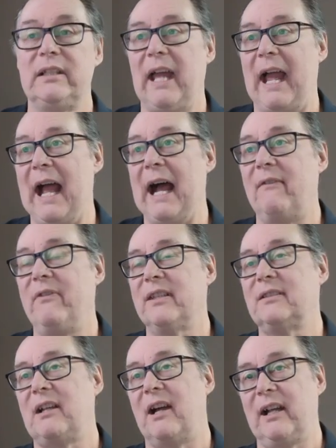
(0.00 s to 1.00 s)
to have
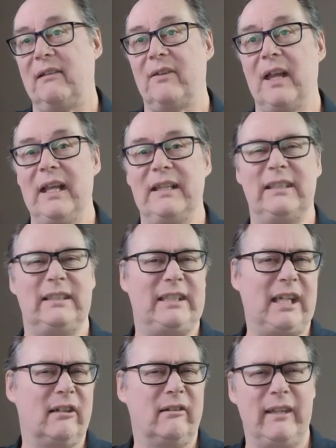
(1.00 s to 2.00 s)
this kind of
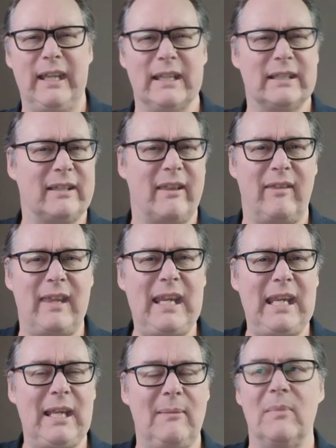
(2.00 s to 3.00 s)
serious
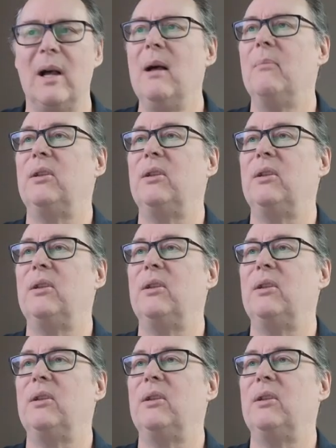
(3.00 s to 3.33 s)
theme